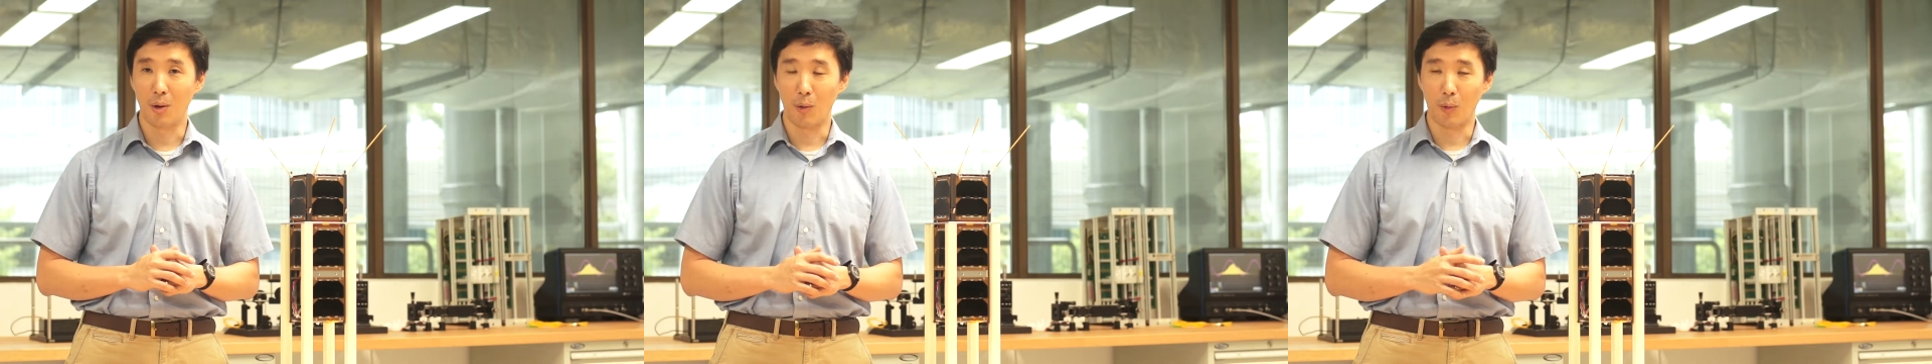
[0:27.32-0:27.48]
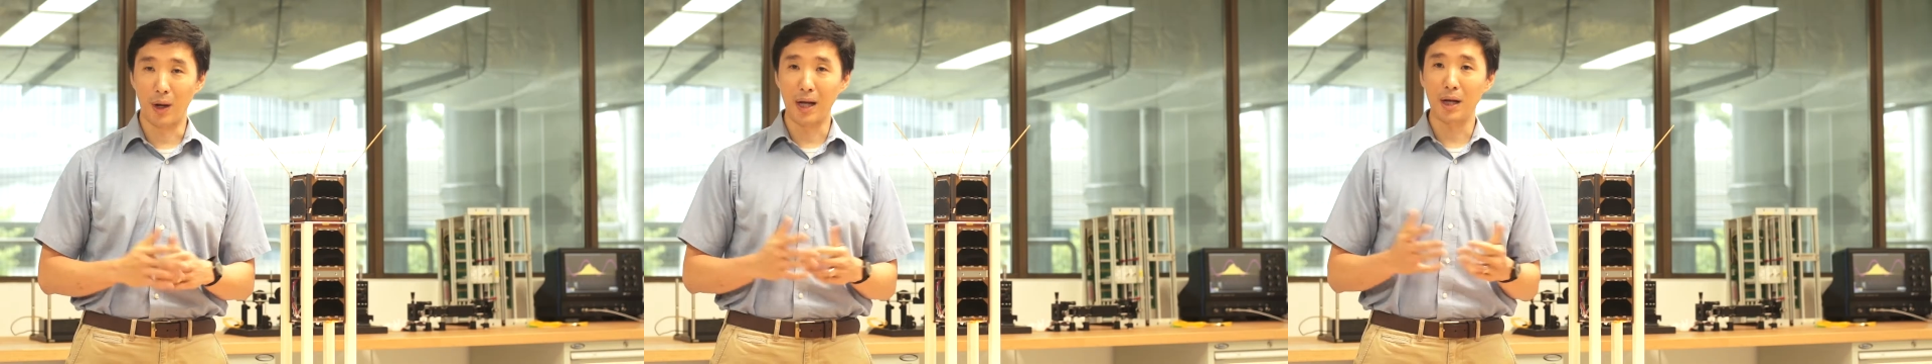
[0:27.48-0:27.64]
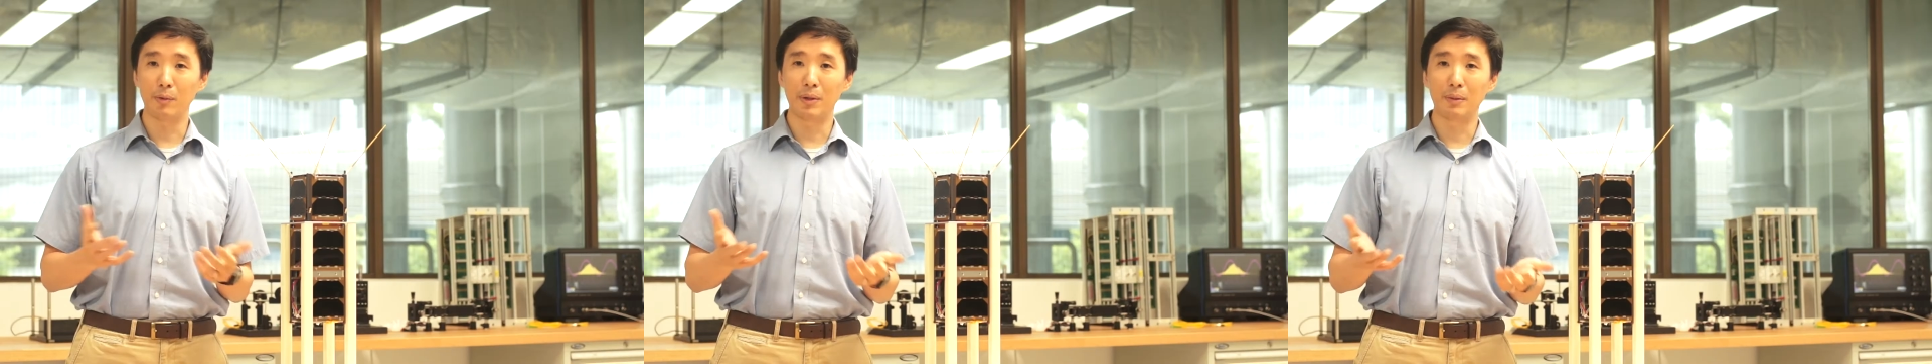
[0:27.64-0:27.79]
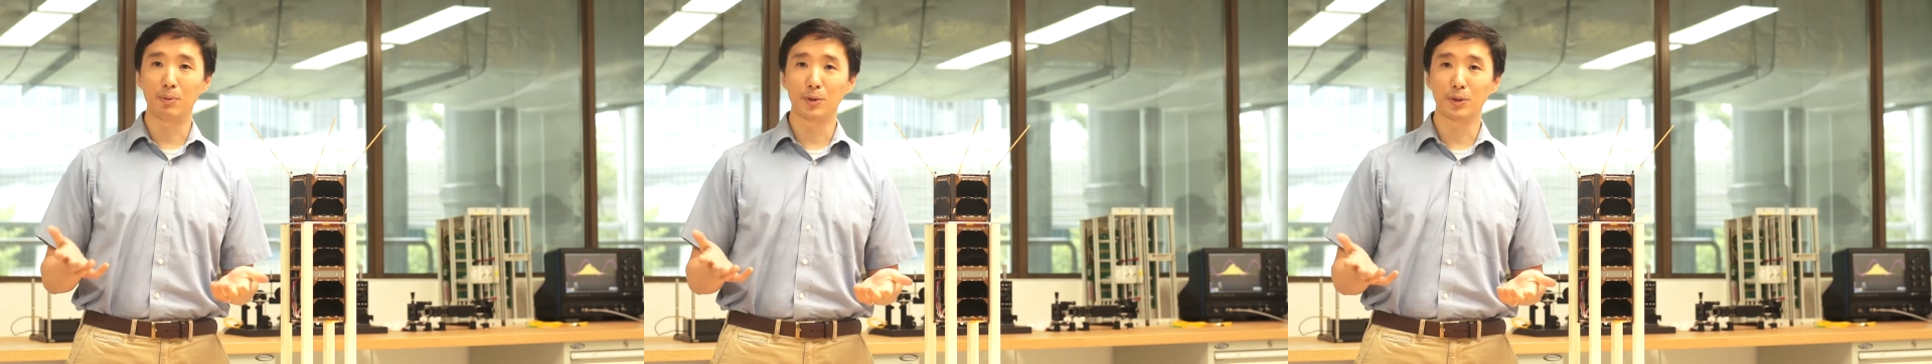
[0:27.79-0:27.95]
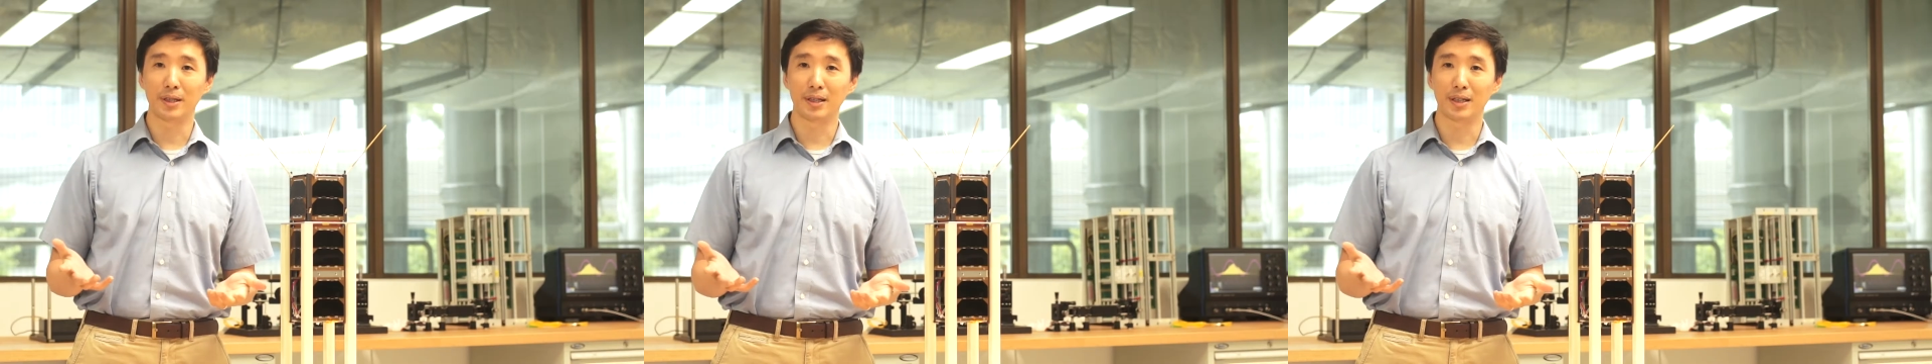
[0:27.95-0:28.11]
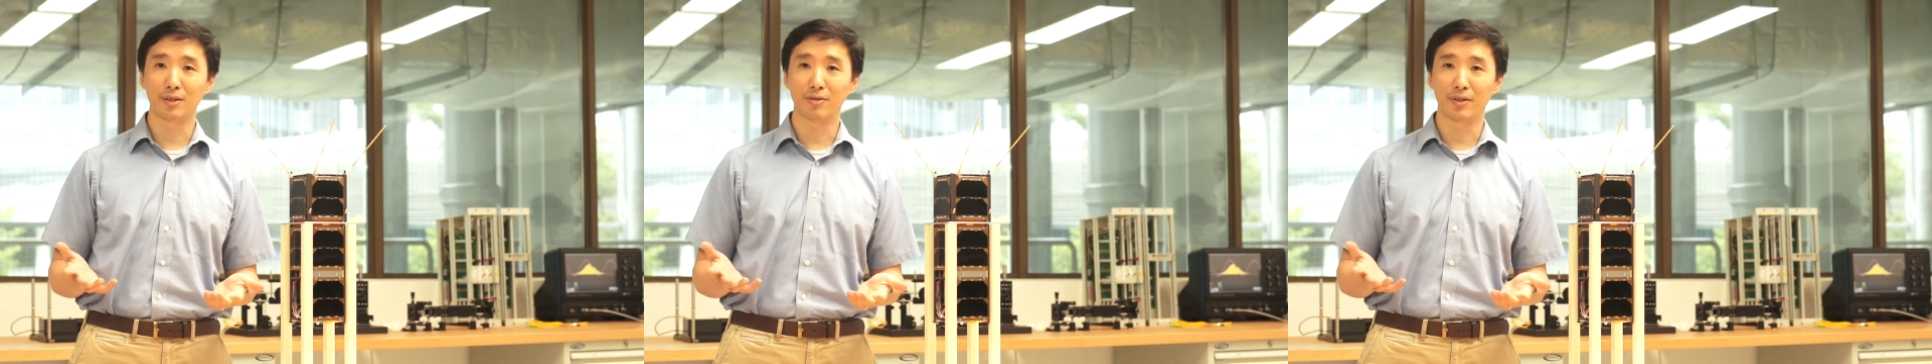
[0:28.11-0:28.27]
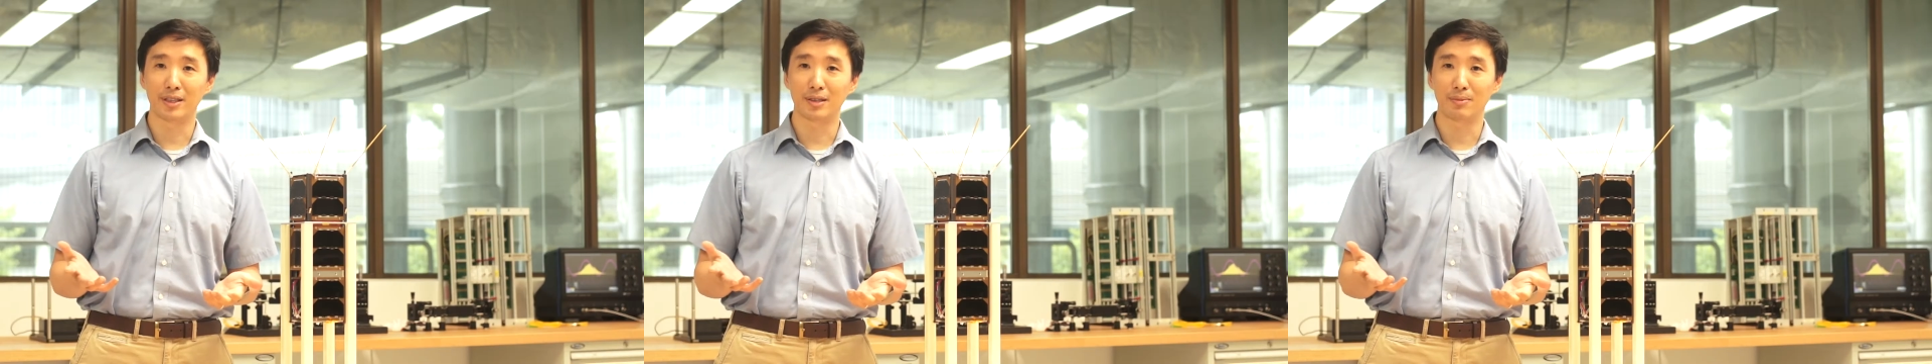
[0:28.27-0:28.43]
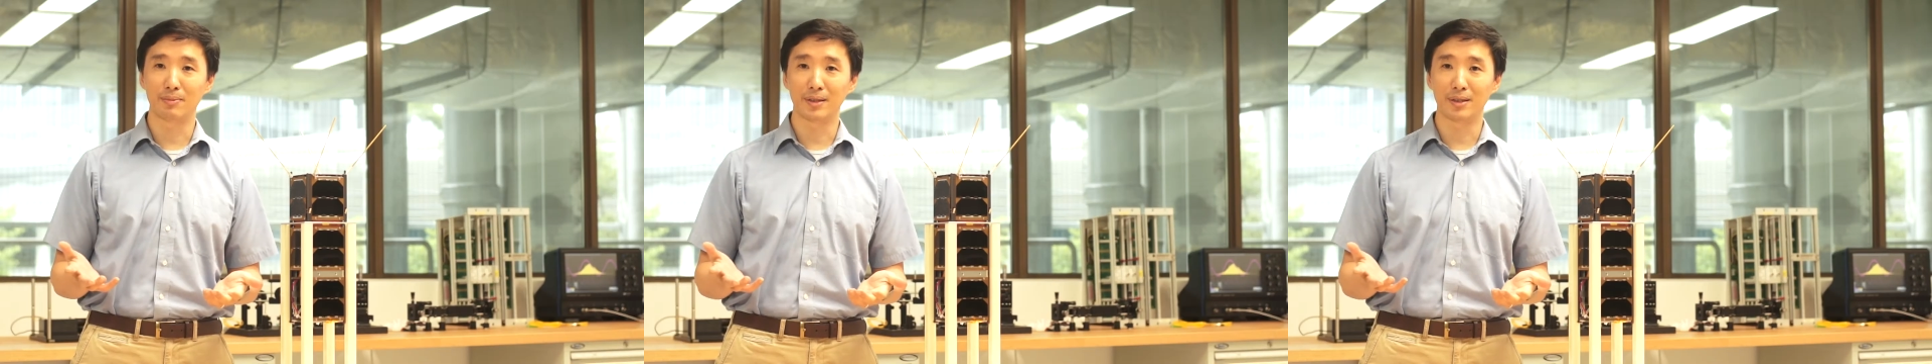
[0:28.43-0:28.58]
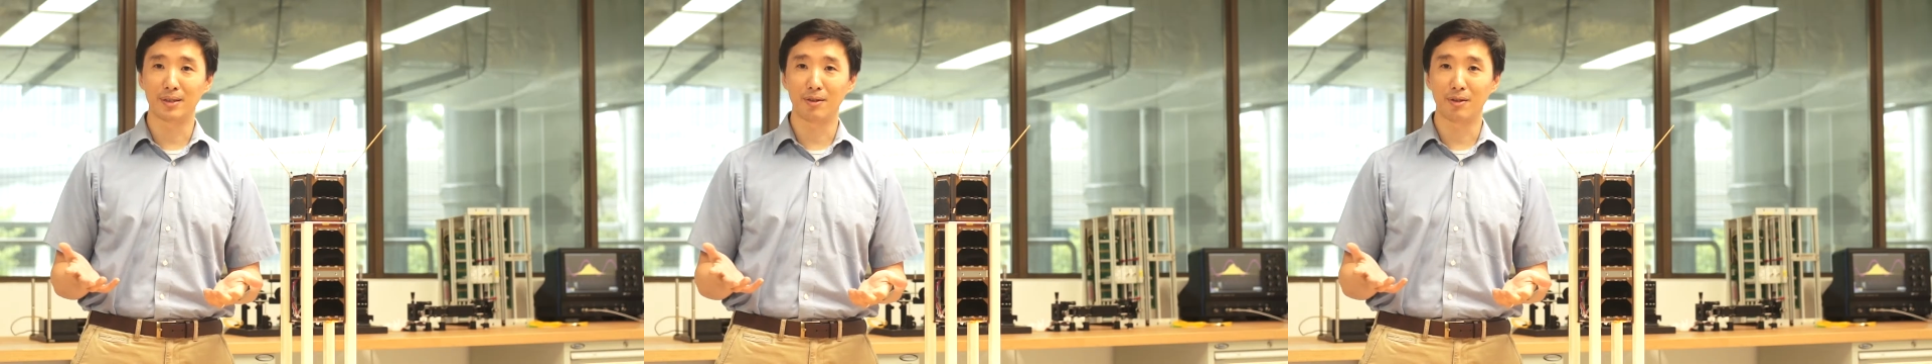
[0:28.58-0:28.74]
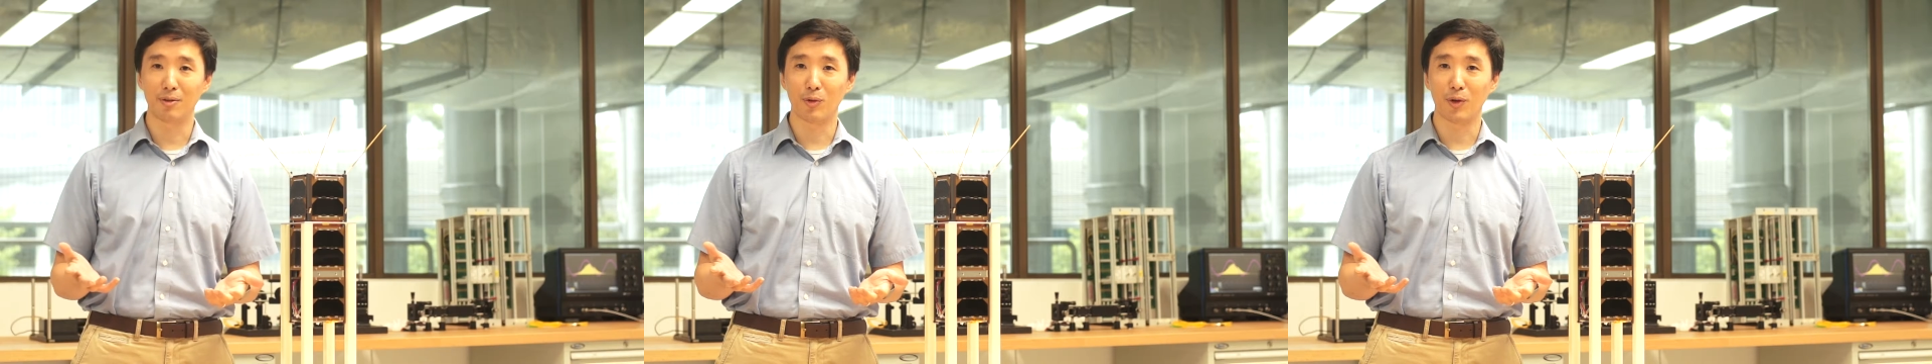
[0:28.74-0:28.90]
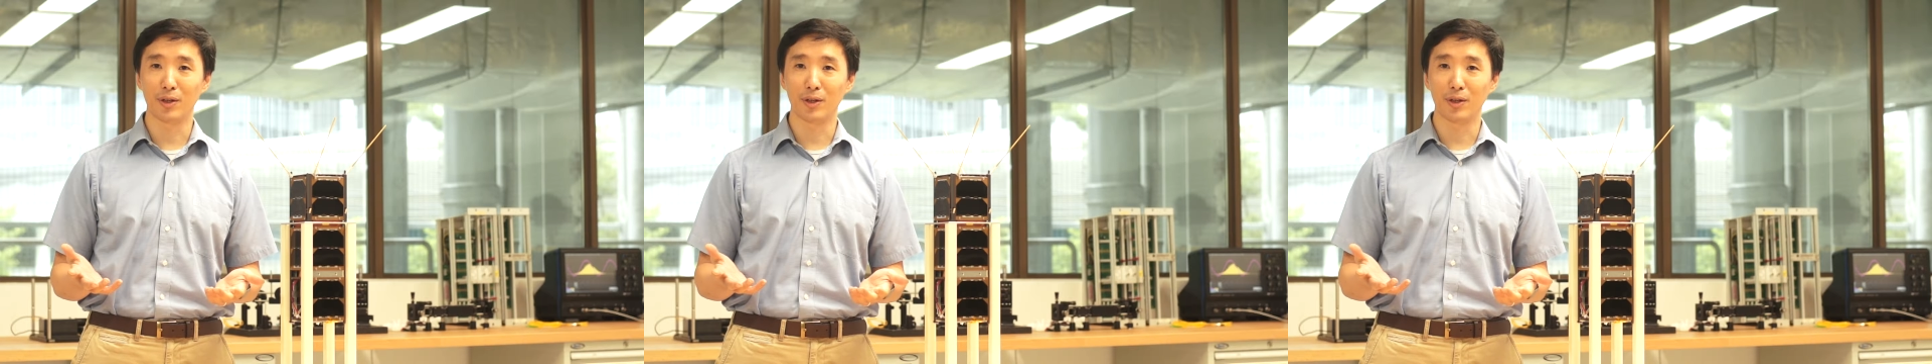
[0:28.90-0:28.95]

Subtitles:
Why are we putting a transmitter of